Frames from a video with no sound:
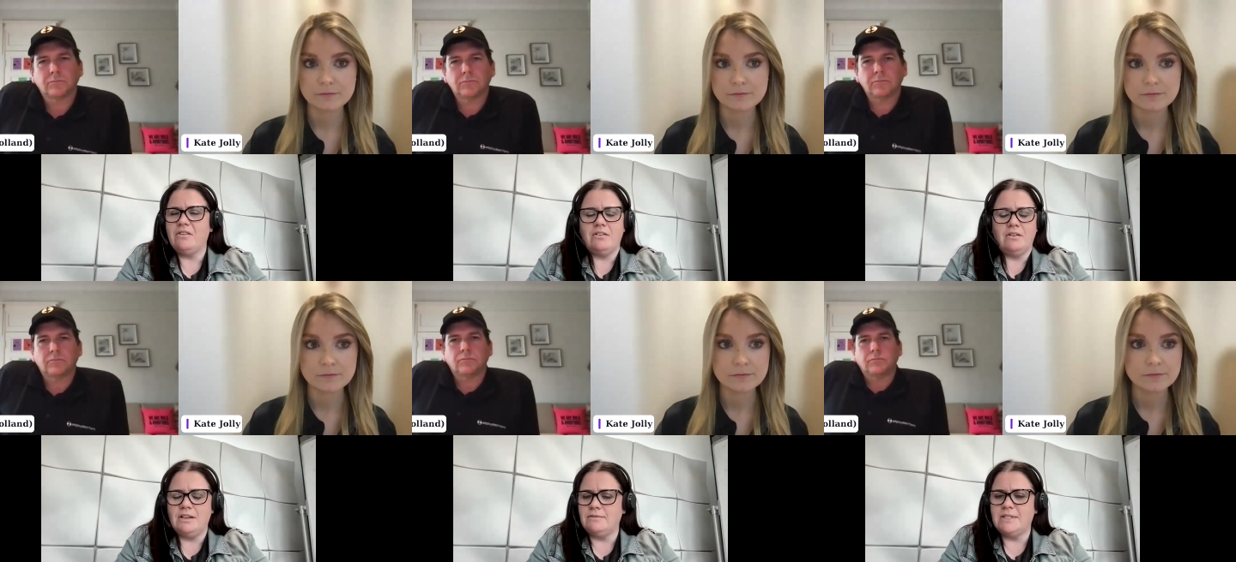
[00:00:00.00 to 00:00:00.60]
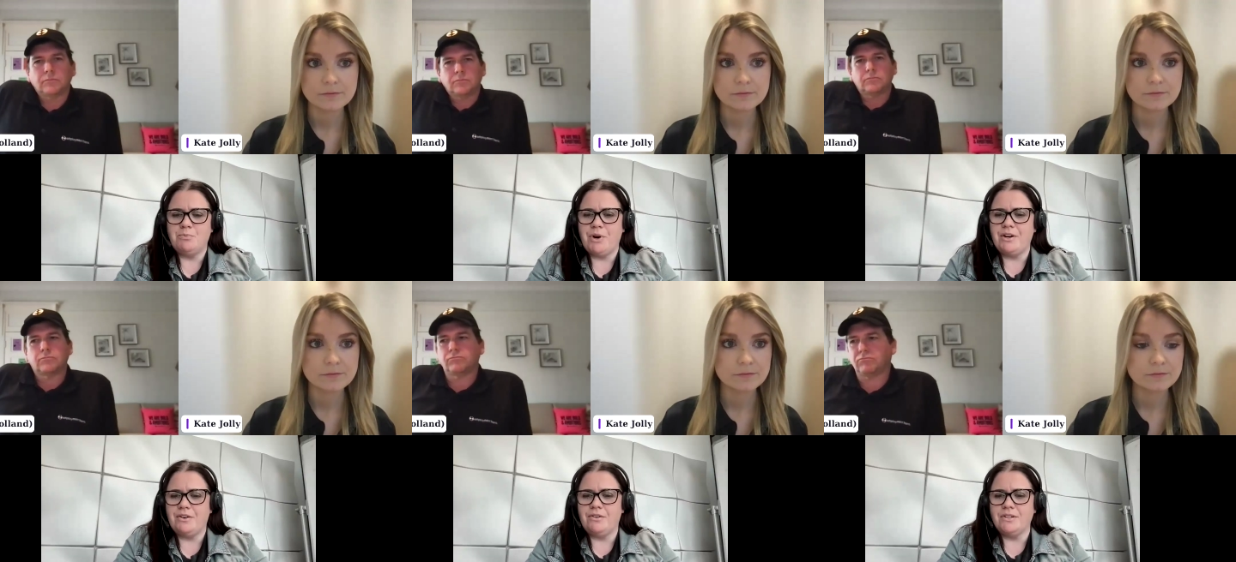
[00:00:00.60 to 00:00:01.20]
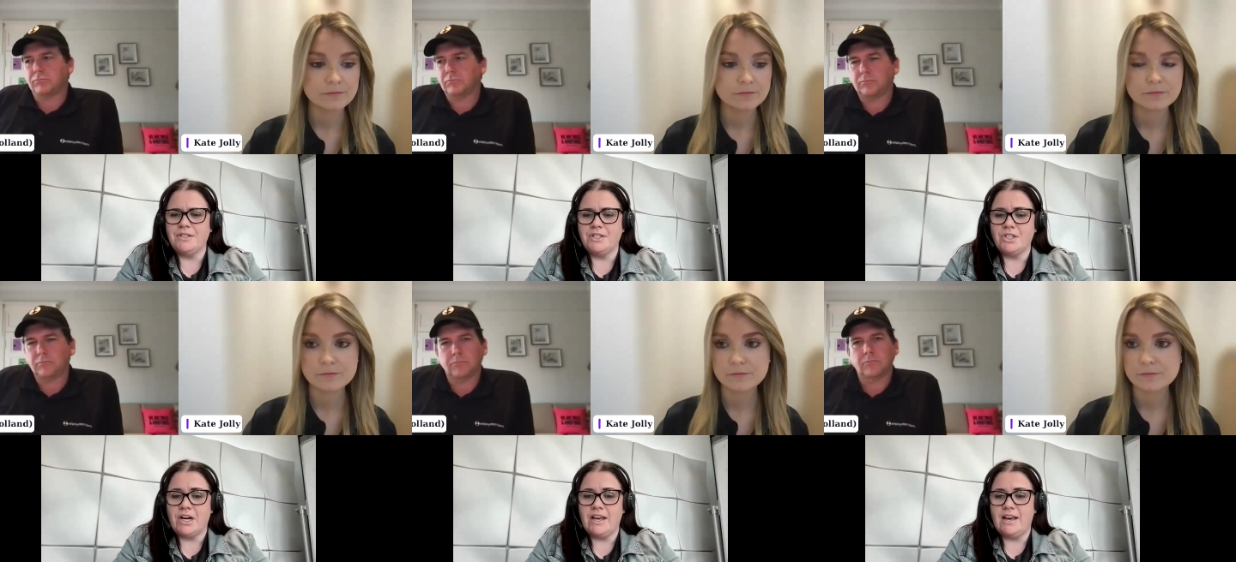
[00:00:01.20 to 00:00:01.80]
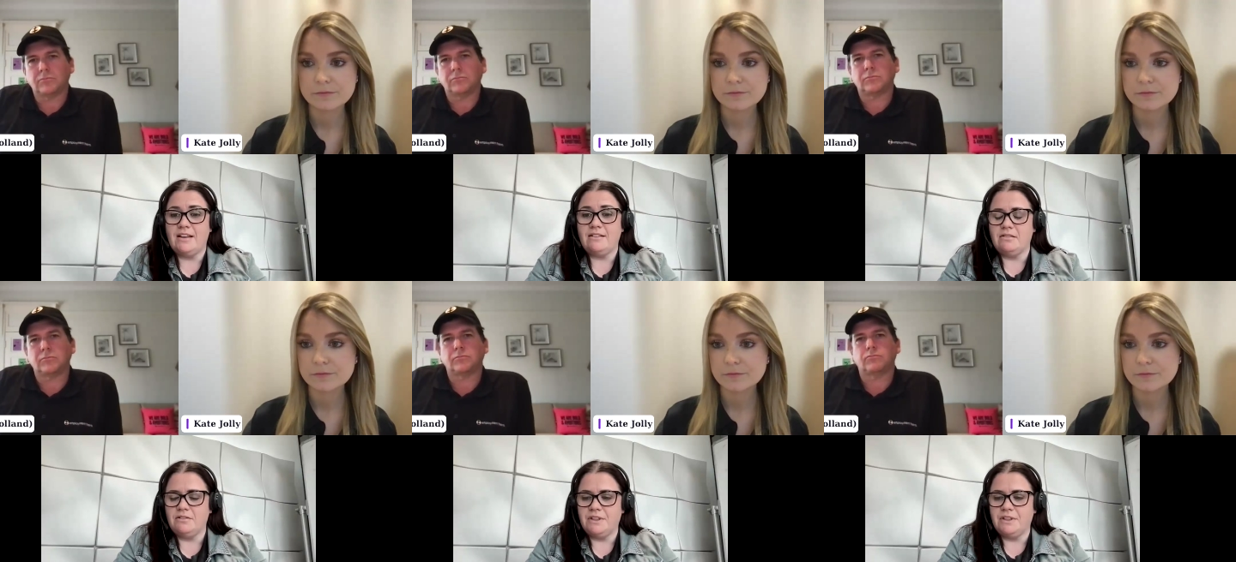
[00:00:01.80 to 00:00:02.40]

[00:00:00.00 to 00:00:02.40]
Speaker 1: a, a, spread across Australia and the